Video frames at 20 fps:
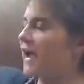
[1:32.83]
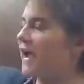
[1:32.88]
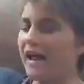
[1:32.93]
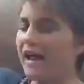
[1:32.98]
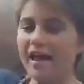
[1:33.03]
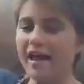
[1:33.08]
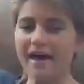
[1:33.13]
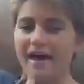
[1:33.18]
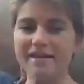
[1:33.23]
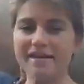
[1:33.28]

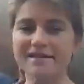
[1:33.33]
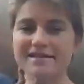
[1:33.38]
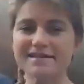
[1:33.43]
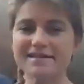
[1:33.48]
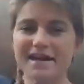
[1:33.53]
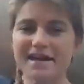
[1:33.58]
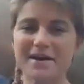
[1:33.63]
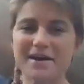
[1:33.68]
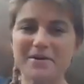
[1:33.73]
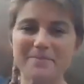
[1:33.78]

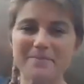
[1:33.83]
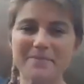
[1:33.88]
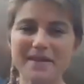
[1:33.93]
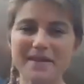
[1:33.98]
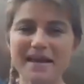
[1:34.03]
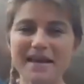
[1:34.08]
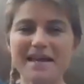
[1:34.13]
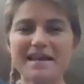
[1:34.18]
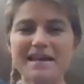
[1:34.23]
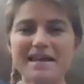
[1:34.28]
And
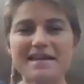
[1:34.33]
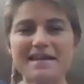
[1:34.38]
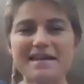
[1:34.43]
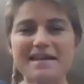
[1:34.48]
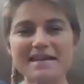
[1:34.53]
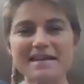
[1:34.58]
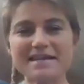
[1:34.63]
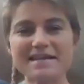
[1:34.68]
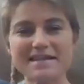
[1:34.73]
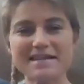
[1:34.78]

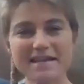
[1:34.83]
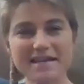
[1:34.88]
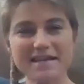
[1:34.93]
this